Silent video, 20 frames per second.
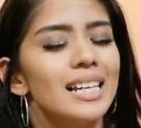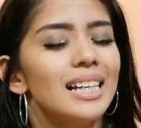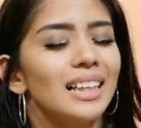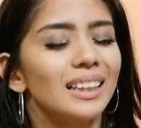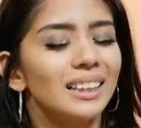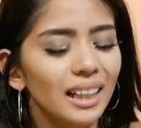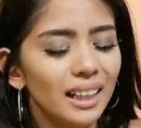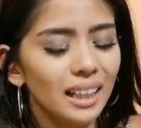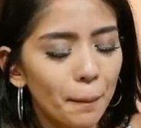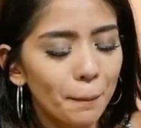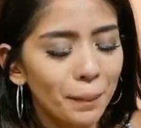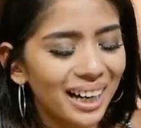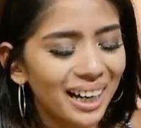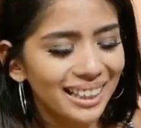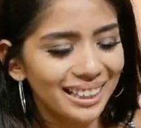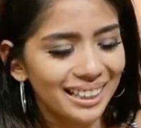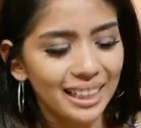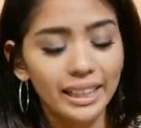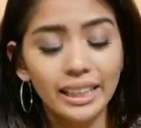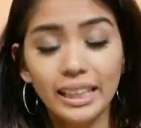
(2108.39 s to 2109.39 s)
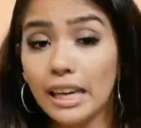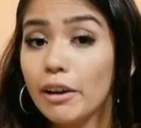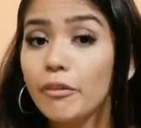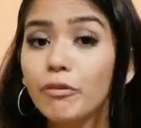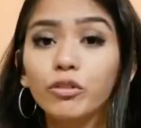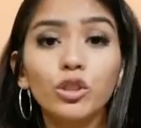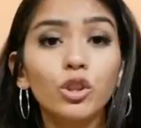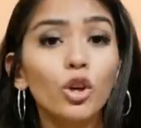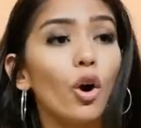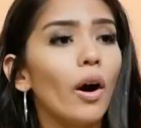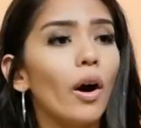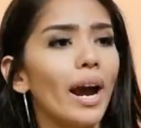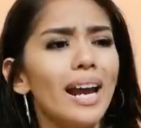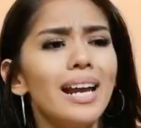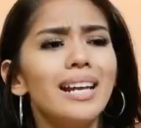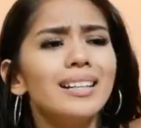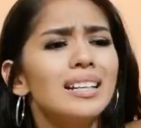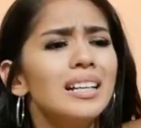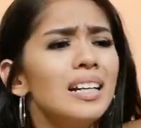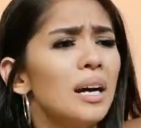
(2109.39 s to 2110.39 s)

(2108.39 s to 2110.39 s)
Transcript: talagang magandang gift to and